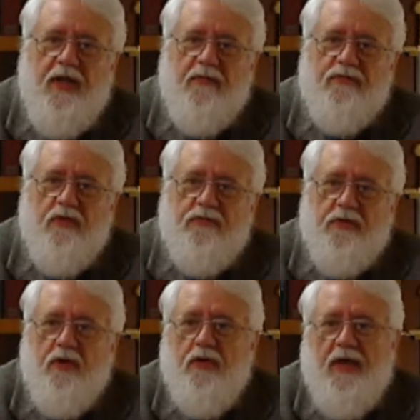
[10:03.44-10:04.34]
have Social
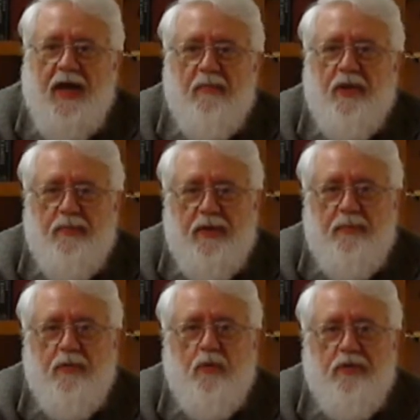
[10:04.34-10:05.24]
Security, how many
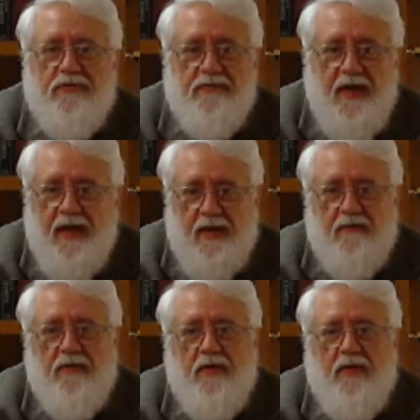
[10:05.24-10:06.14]
people would
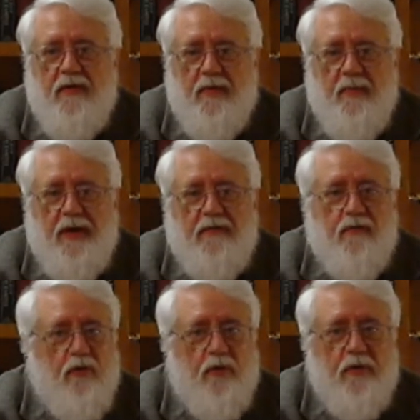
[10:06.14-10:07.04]
save the money
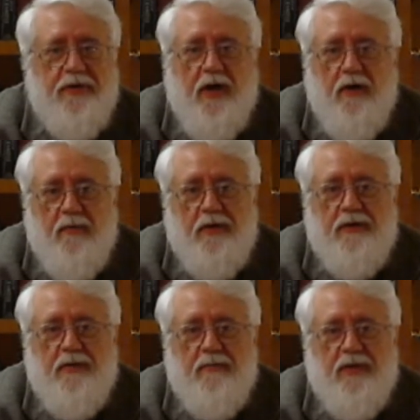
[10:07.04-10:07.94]
for their retirement?
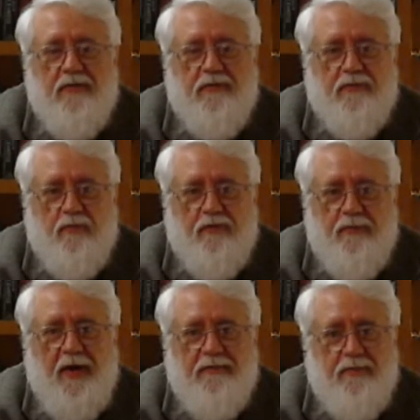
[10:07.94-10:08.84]
Because there's a
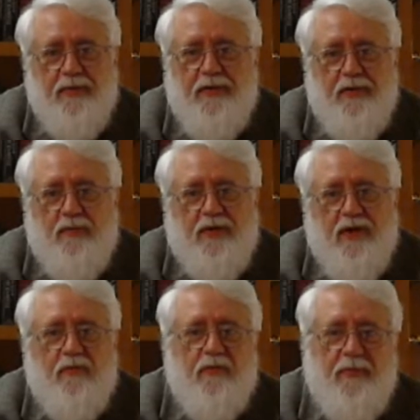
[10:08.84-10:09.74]
responsibility that
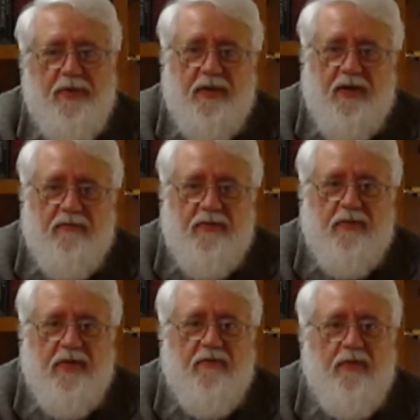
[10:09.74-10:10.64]
comes with being
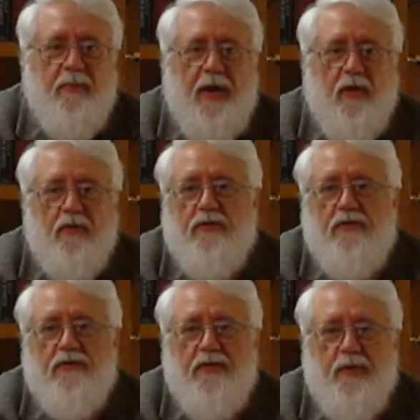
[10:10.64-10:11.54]
given the power to
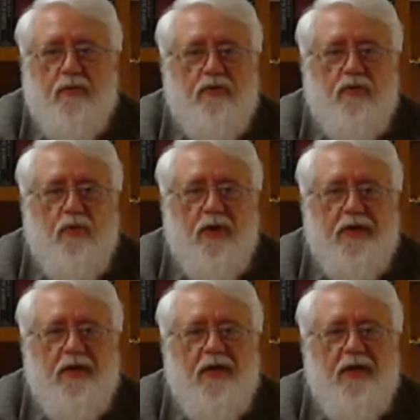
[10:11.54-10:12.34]
decide what you want.